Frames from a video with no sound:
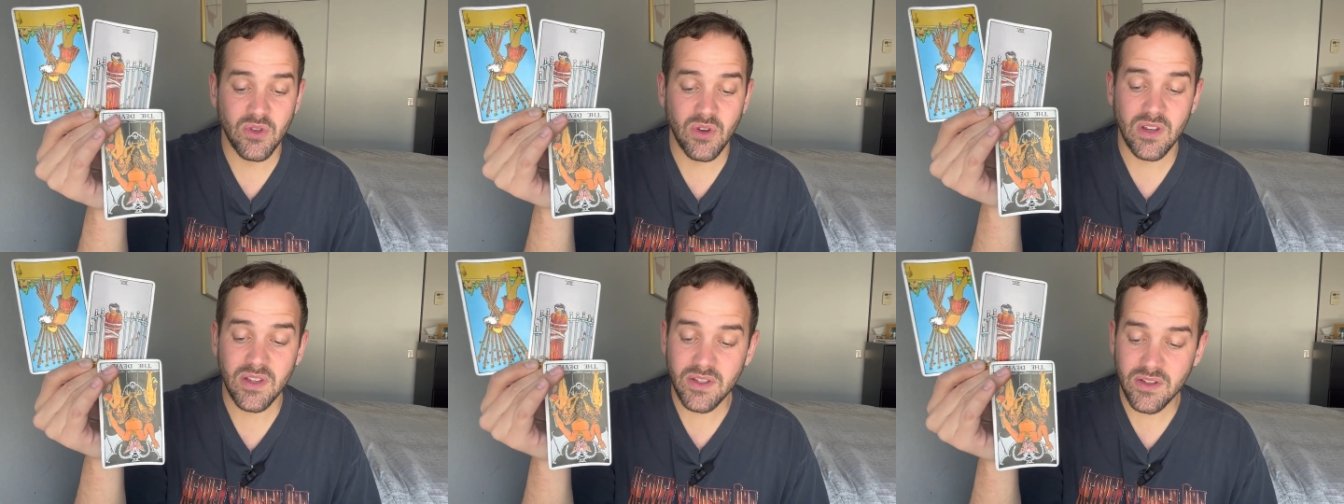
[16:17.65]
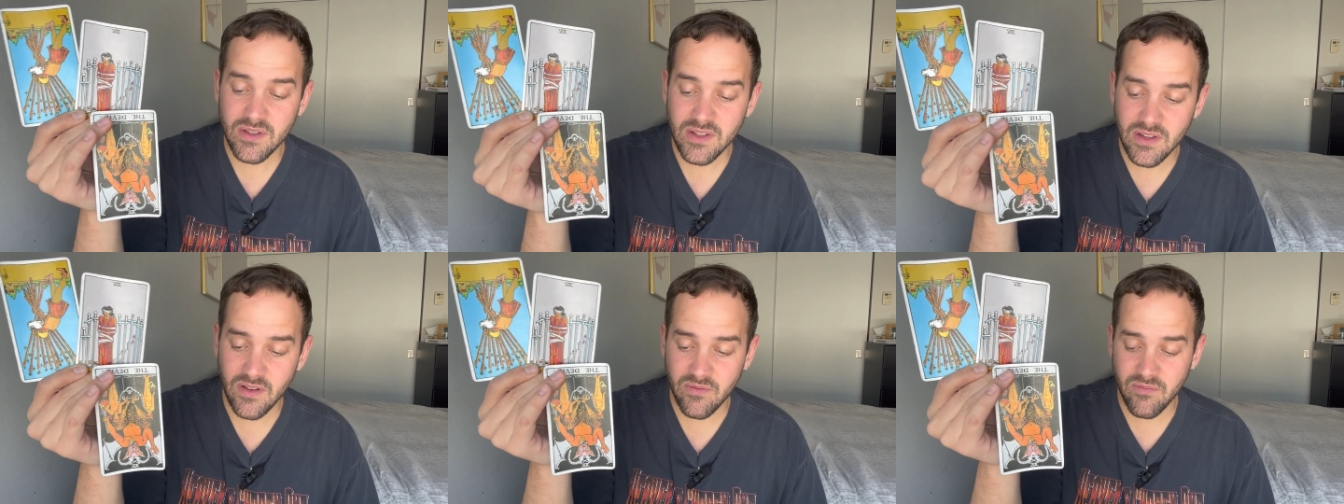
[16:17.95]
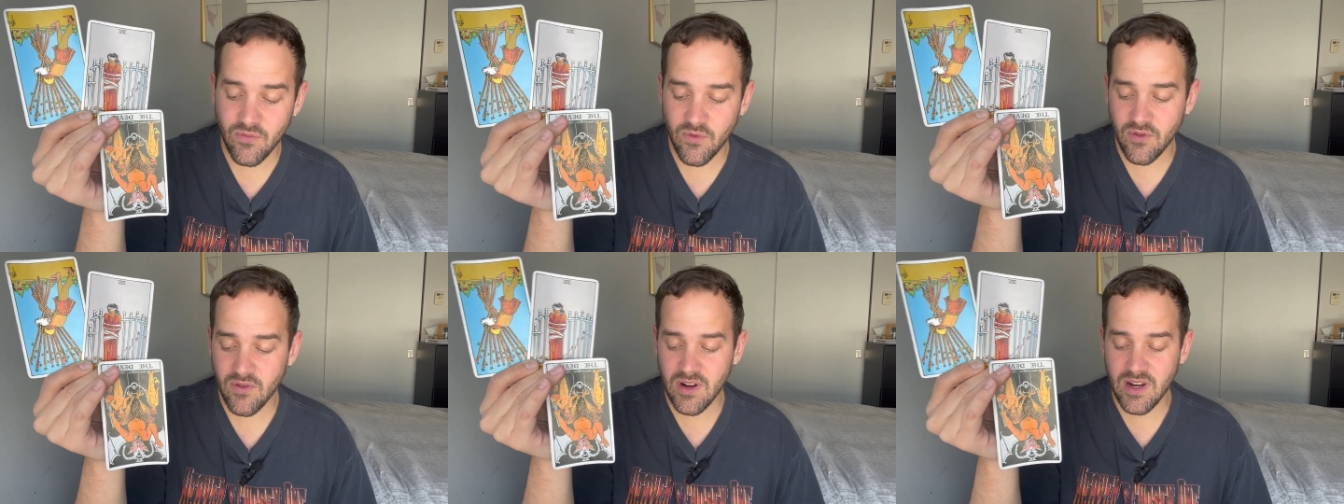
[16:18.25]
trust yourself
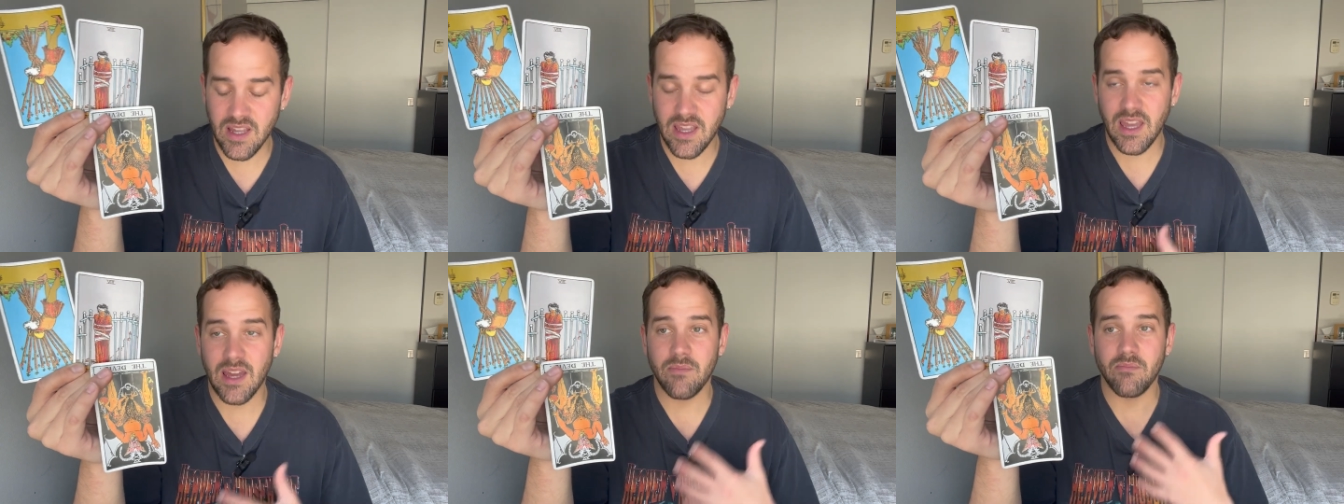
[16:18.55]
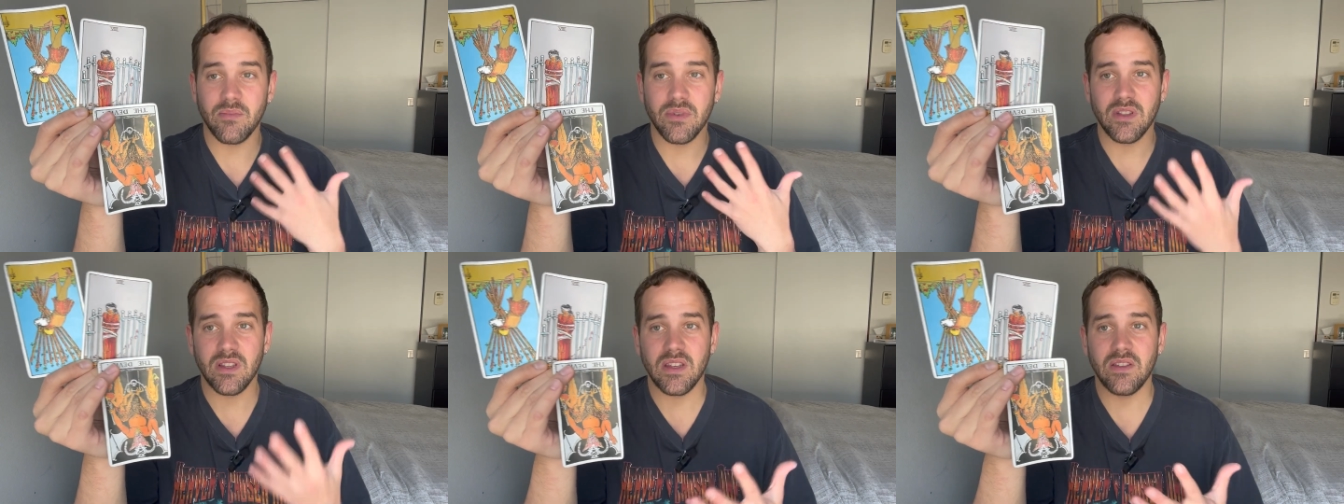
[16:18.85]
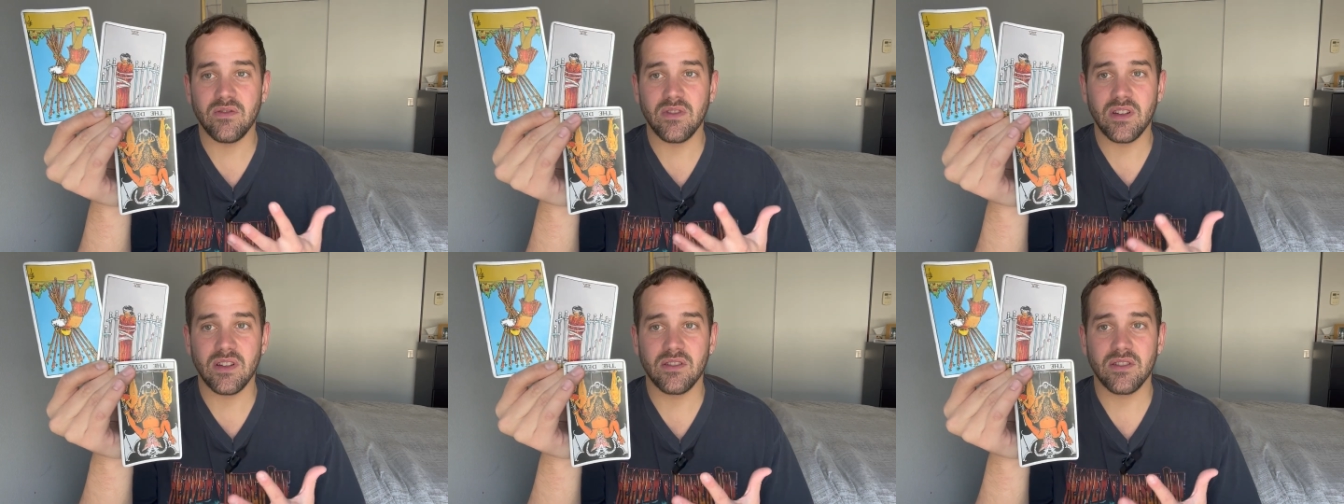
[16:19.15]
more and again
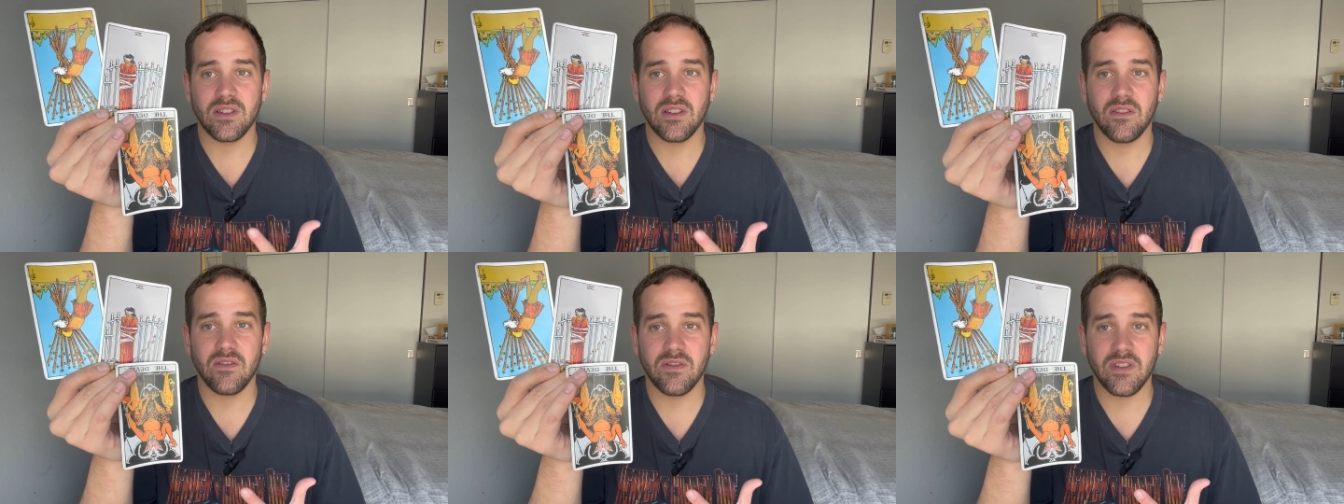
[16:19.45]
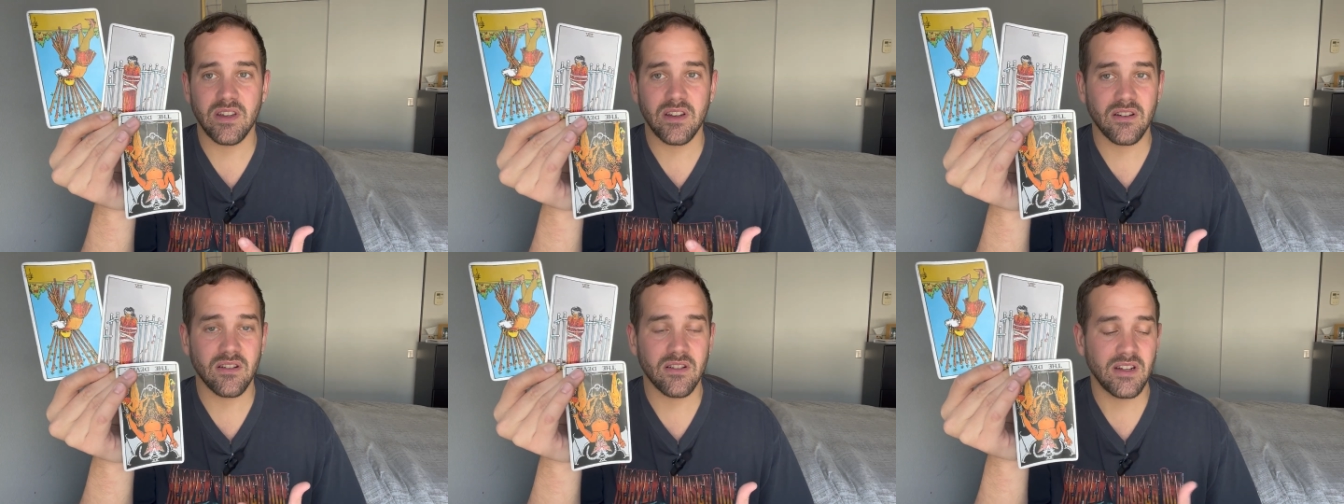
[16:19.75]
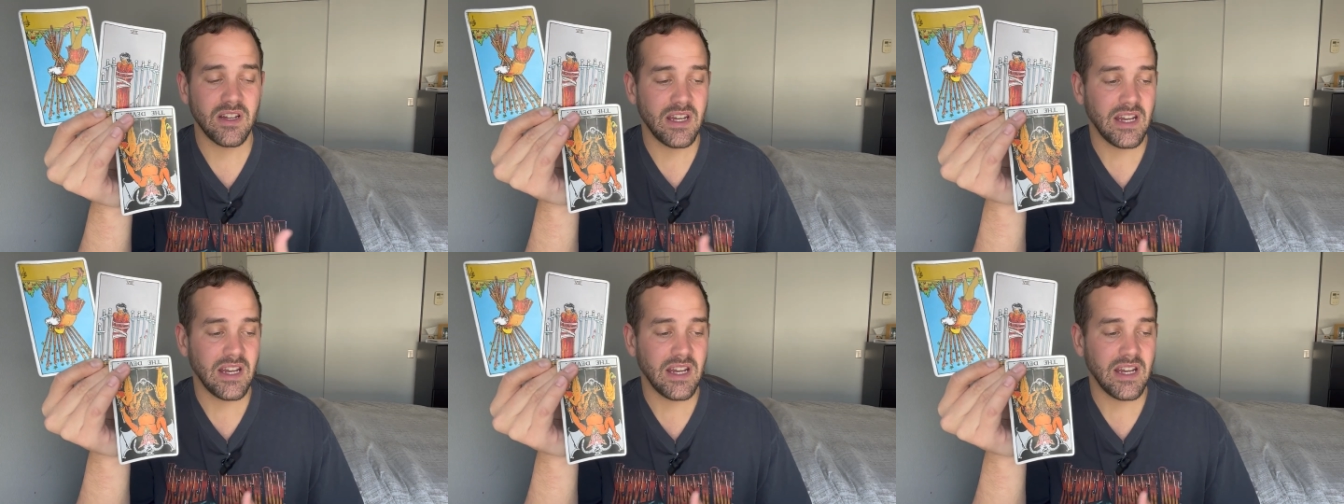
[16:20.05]
believe in yourself here